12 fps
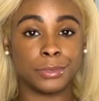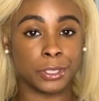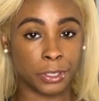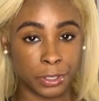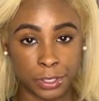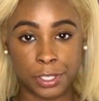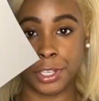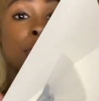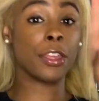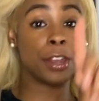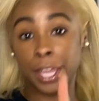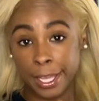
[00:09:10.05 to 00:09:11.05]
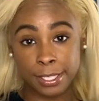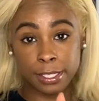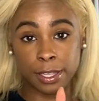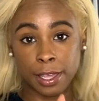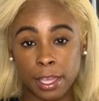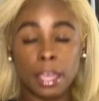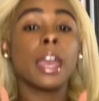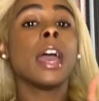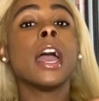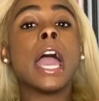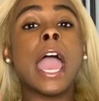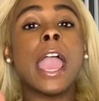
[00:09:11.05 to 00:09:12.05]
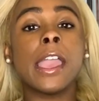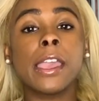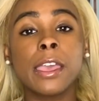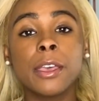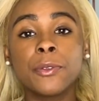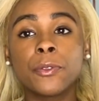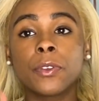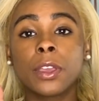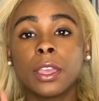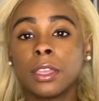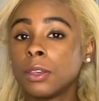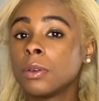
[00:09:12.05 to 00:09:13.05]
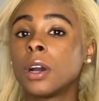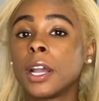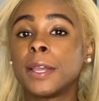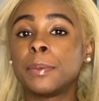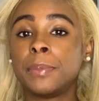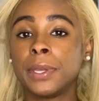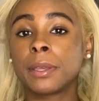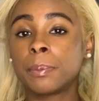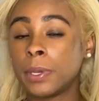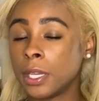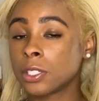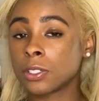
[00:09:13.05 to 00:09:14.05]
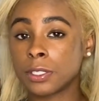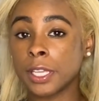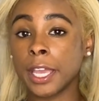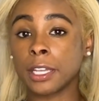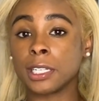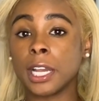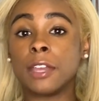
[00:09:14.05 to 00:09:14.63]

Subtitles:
You're good to go. The next thing, if you are a big picture taker,